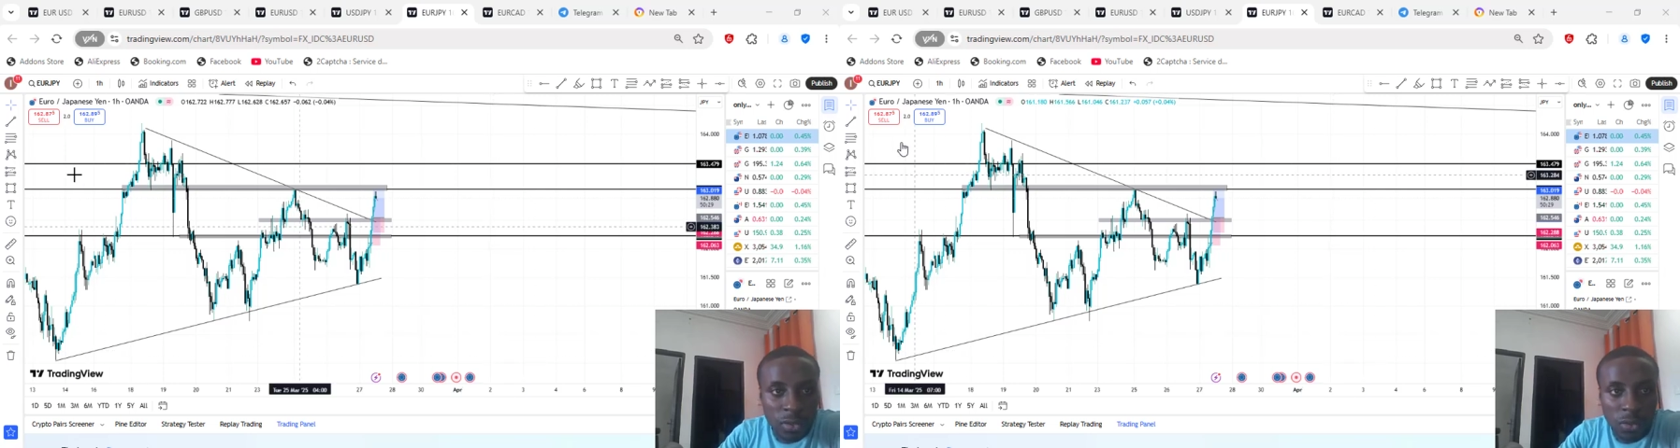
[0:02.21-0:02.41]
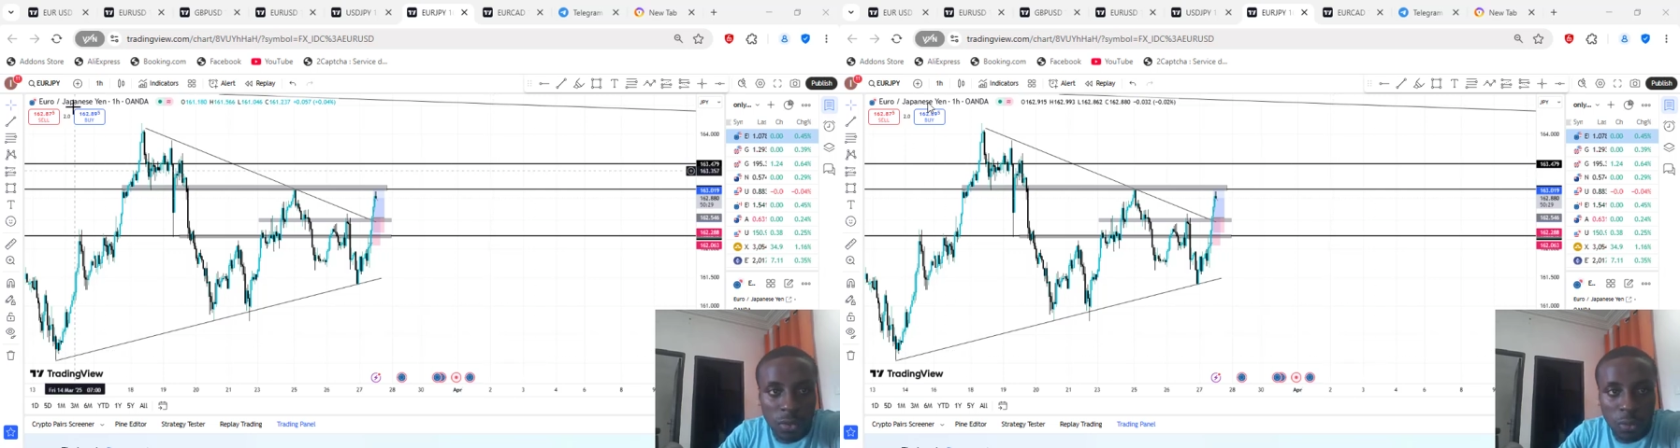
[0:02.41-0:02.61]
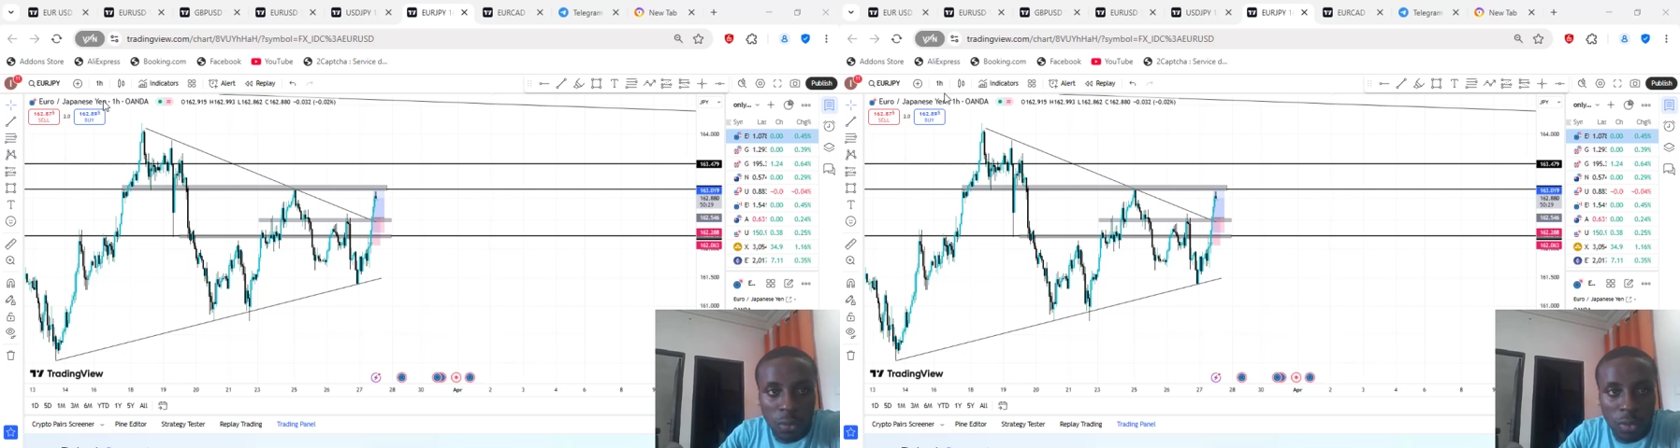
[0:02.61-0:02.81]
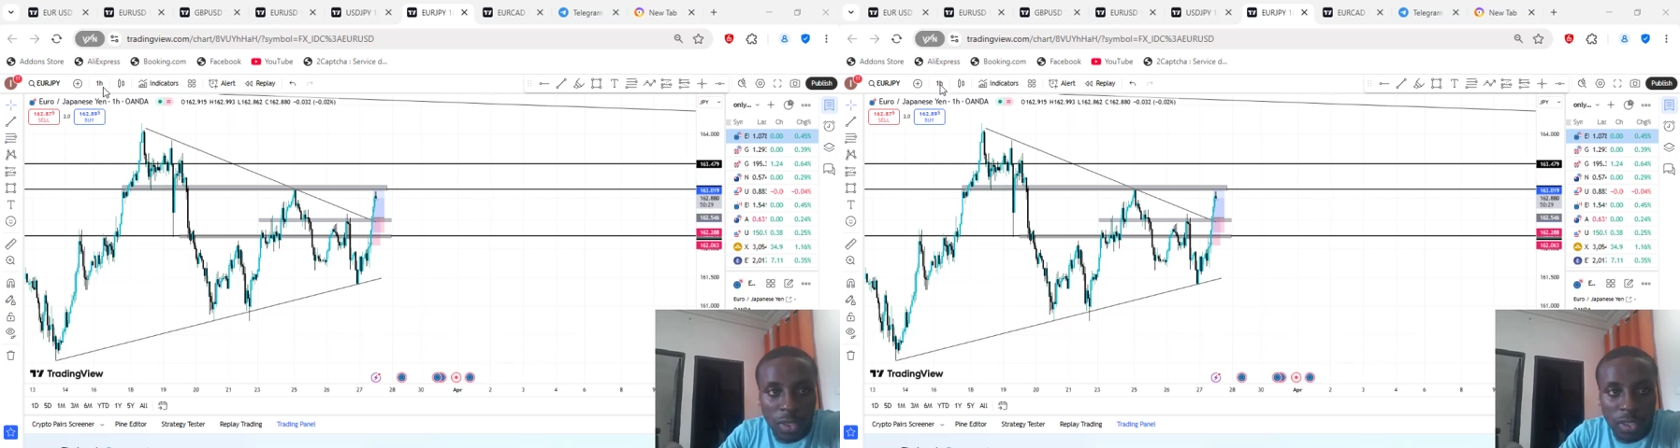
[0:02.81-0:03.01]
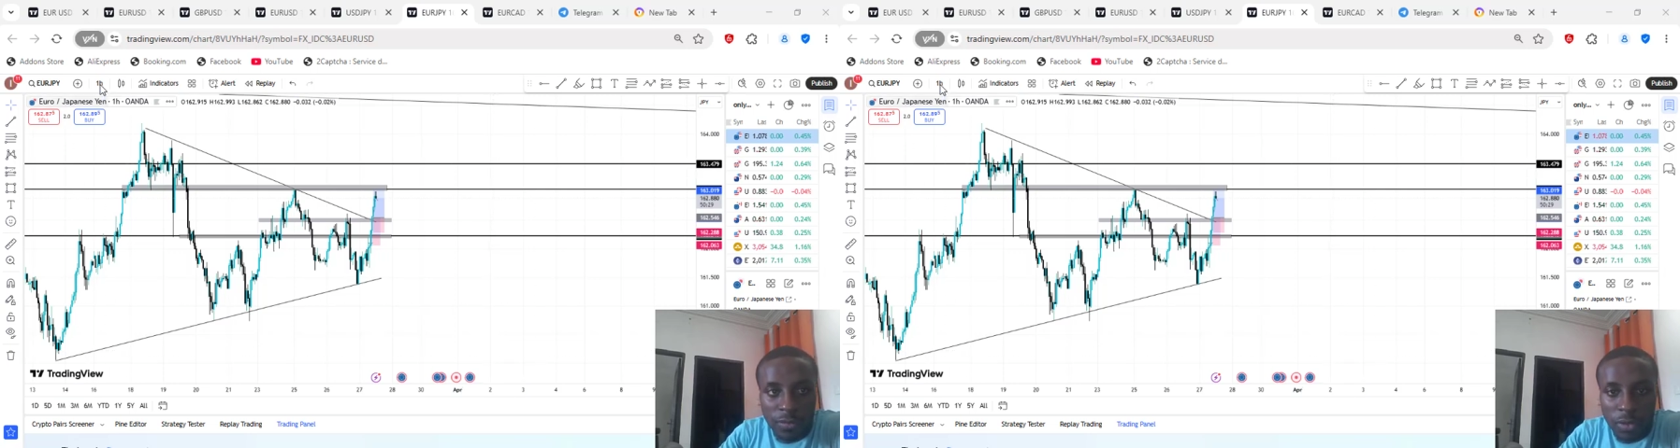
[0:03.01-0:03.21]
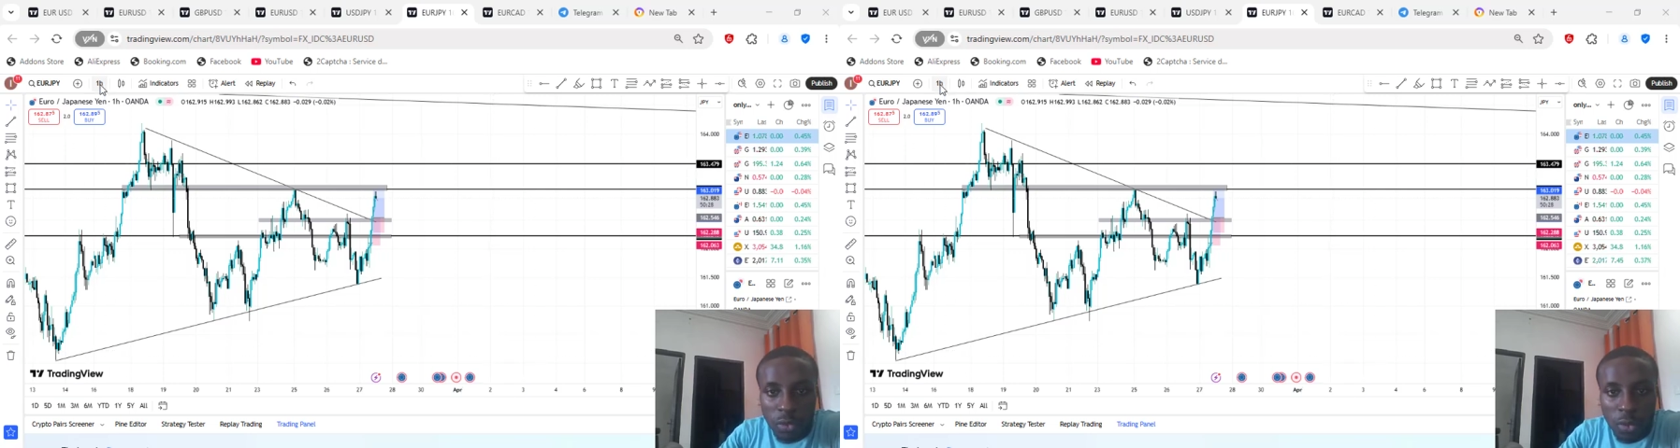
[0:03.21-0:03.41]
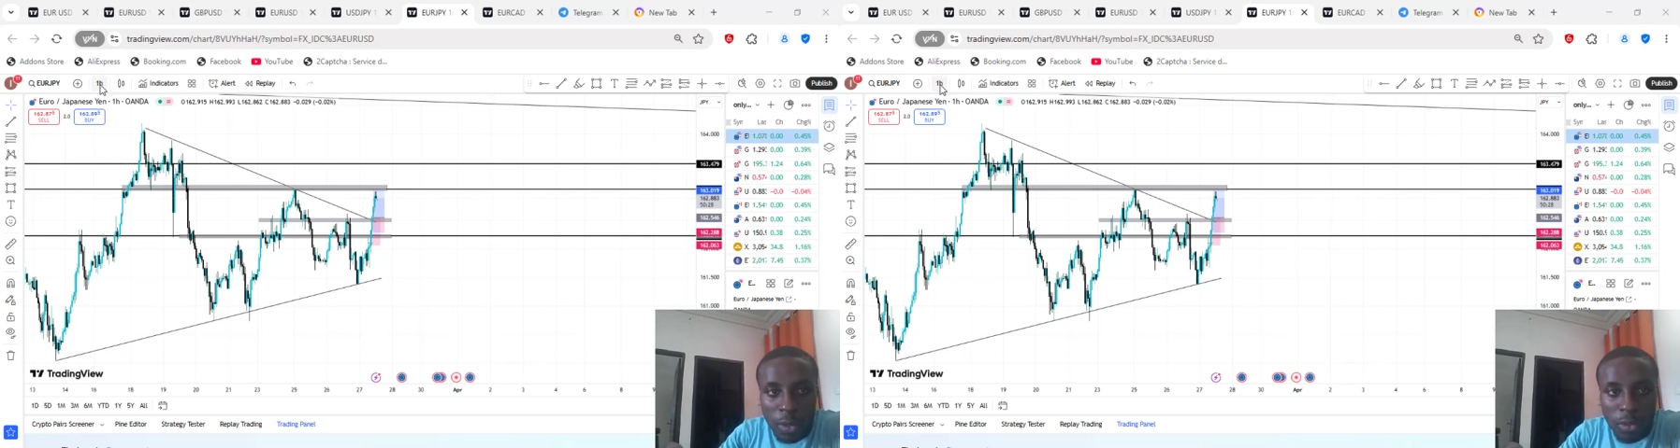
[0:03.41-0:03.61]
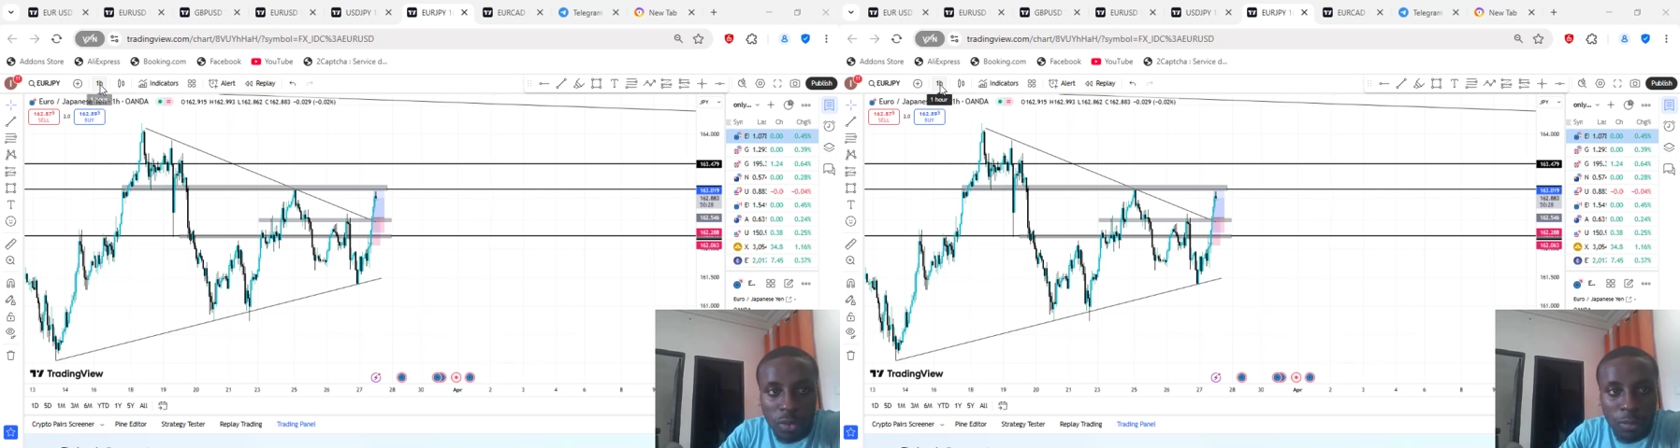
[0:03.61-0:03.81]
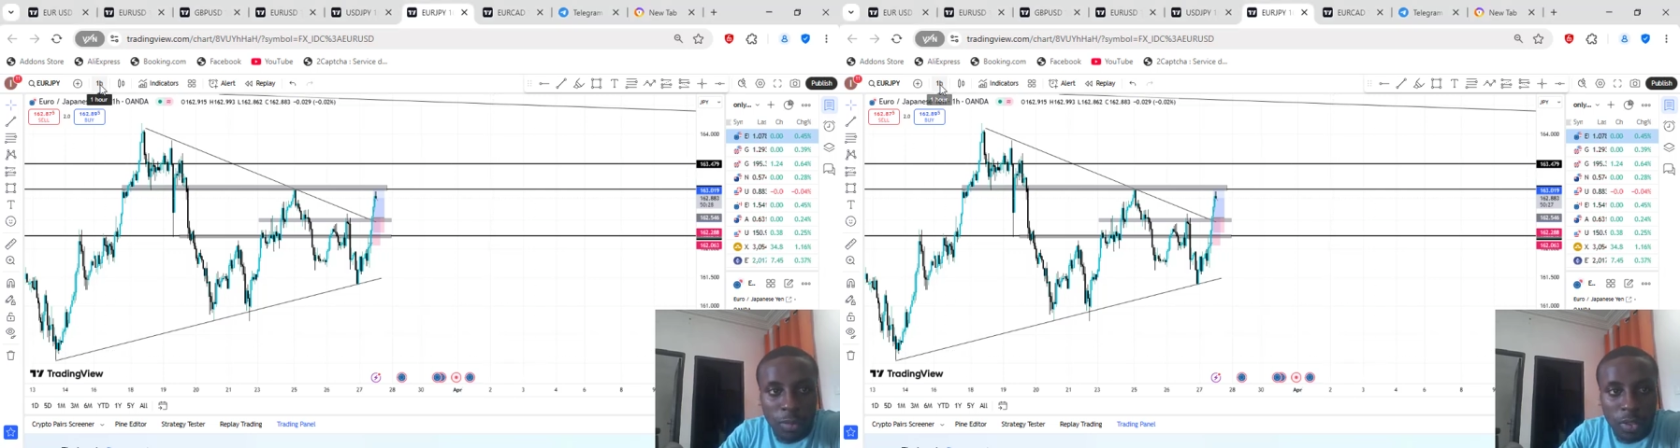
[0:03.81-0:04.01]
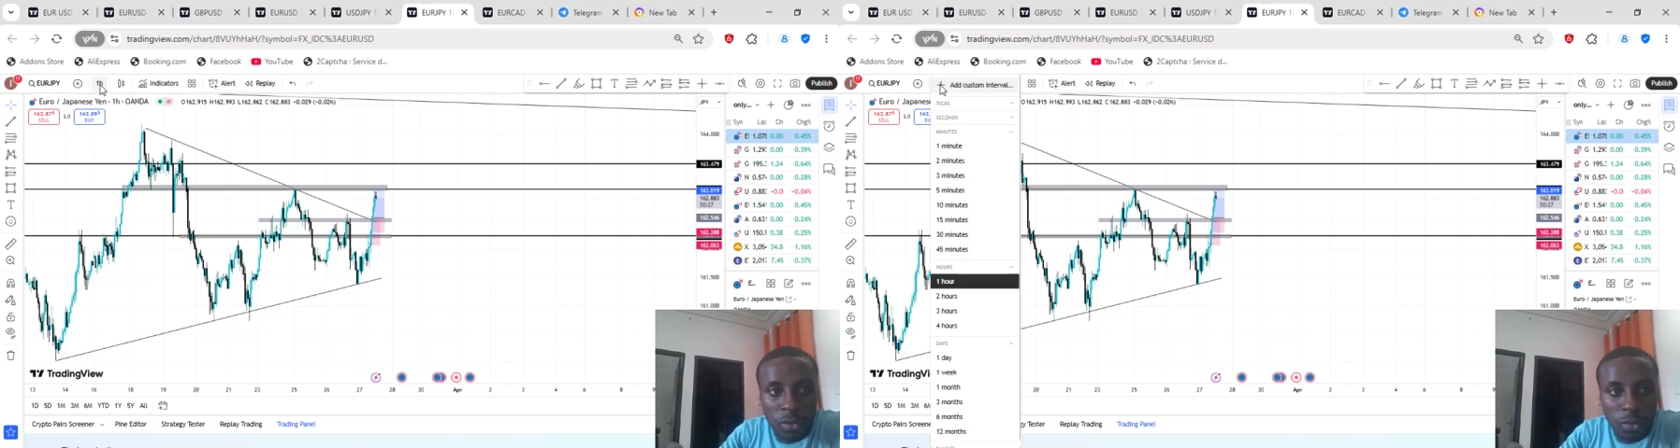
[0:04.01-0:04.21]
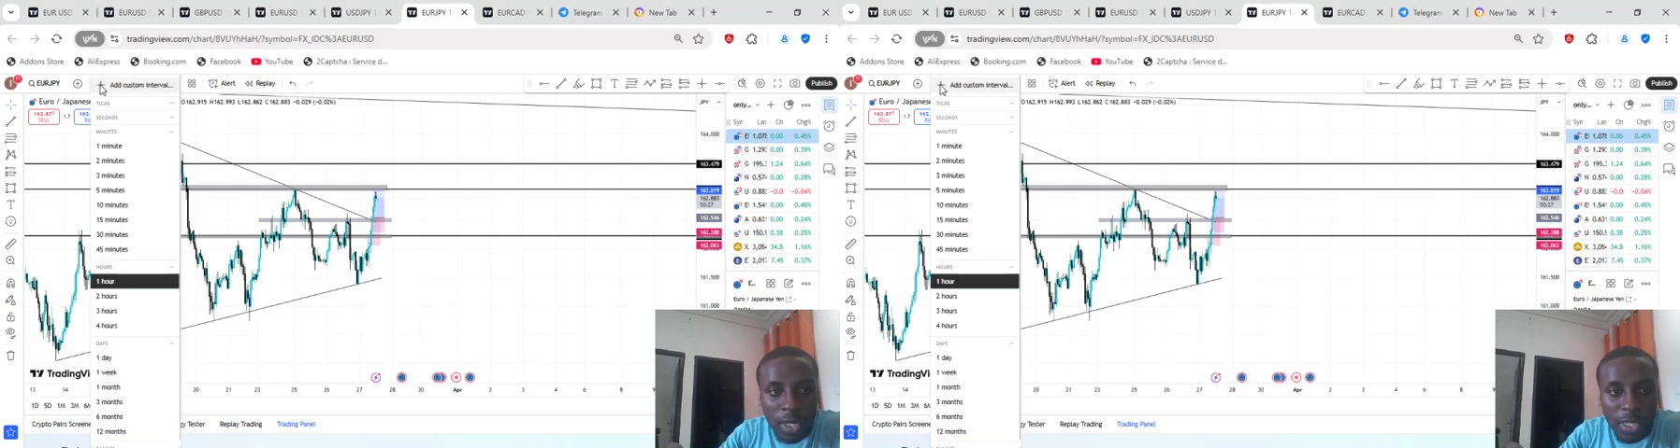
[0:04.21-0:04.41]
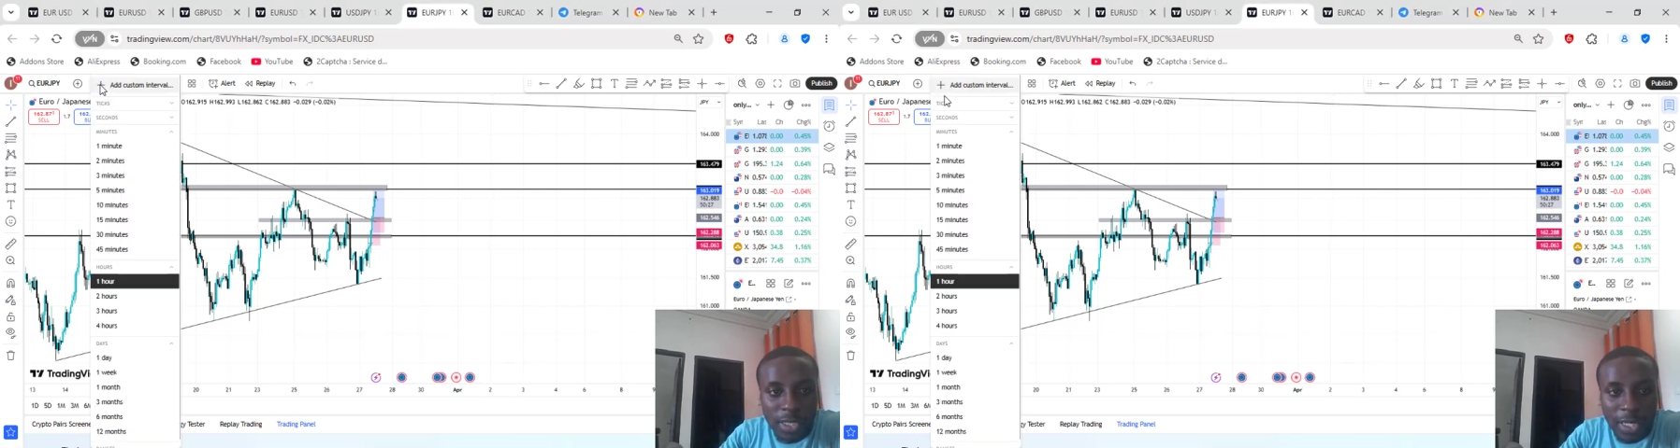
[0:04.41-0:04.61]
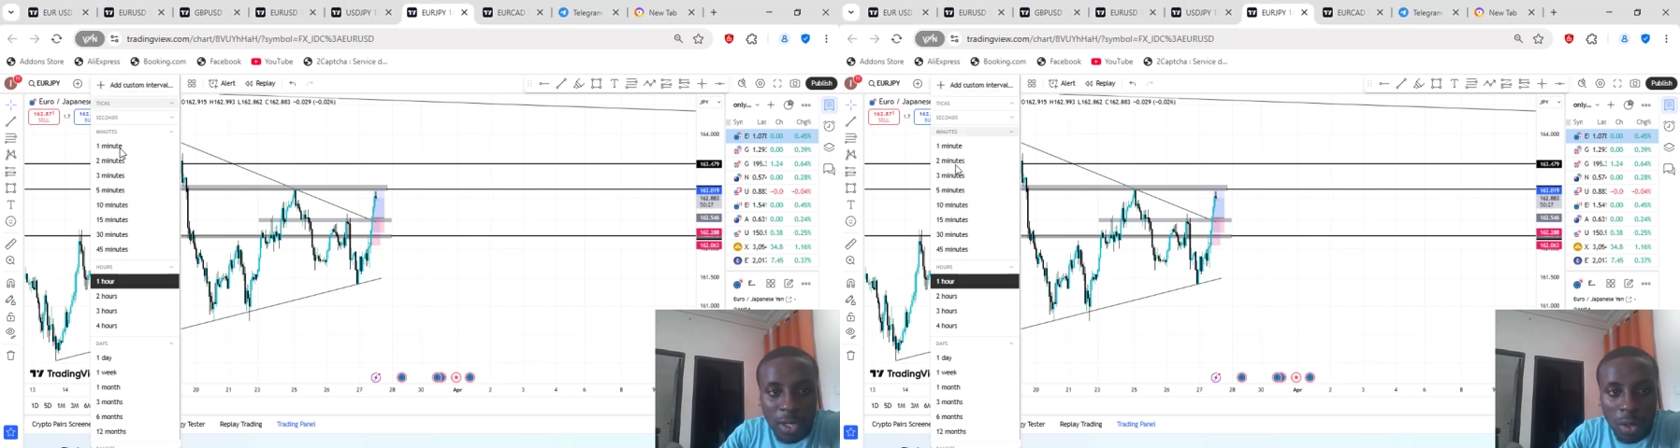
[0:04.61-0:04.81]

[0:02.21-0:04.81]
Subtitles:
So in this video I want to bring to you guys a